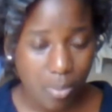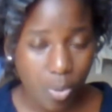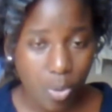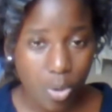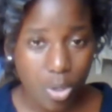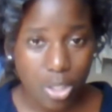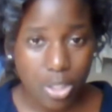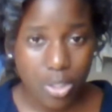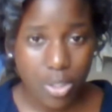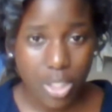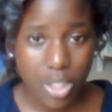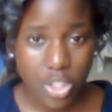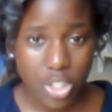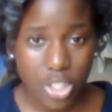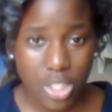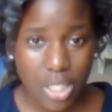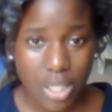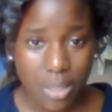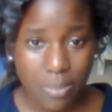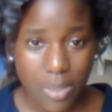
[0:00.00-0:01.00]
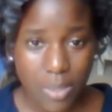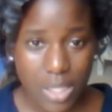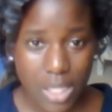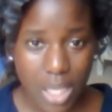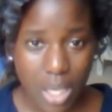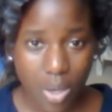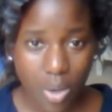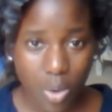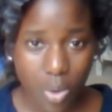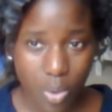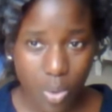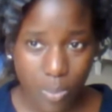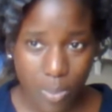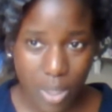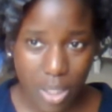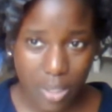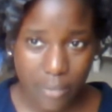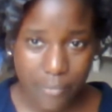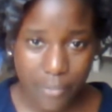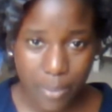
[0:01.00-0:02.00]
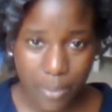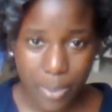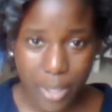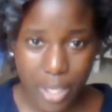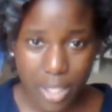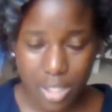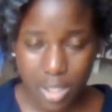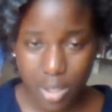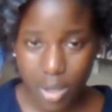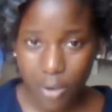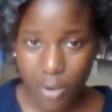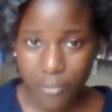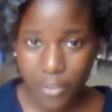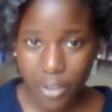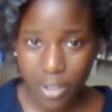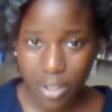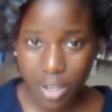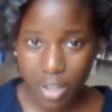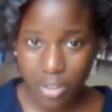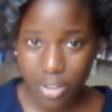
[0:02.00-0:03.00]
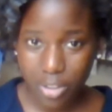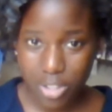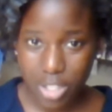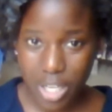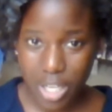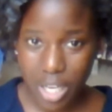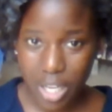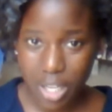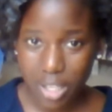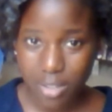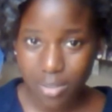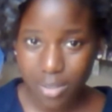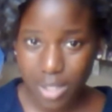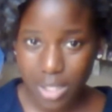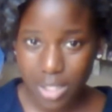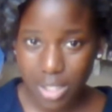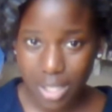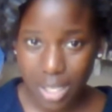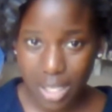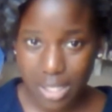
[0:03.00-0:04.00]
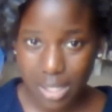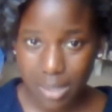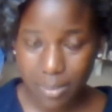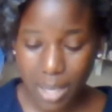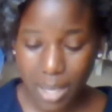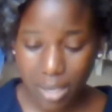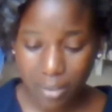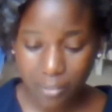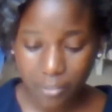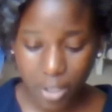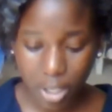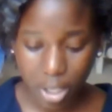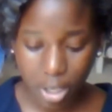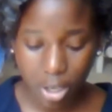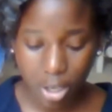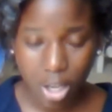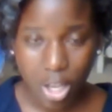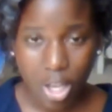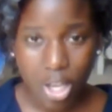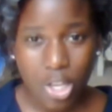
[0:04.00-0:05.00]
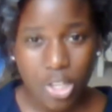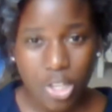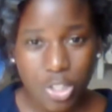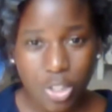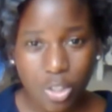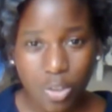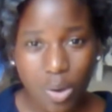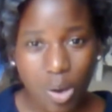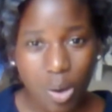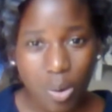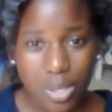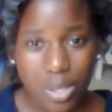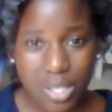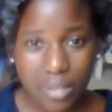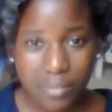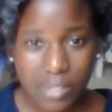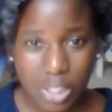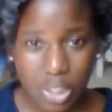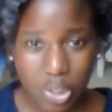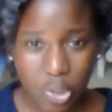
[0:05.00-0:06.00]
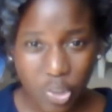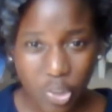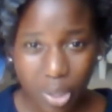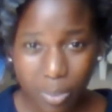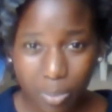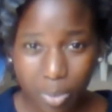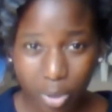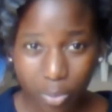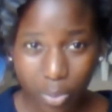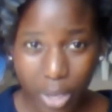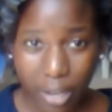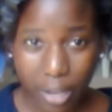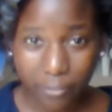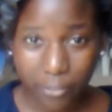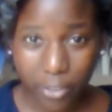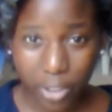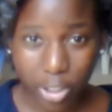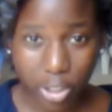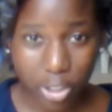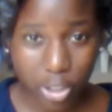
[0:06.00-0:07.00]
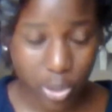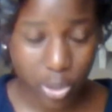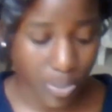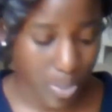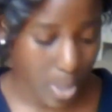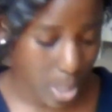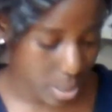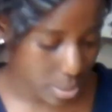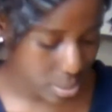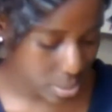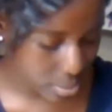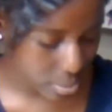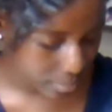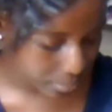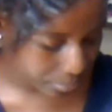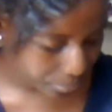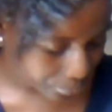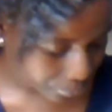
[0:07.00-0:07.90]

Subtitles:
Or you can just keep this at home, and if you plan to go for another day, you can take some out of here. So you don't always have to scramble around for your coupons.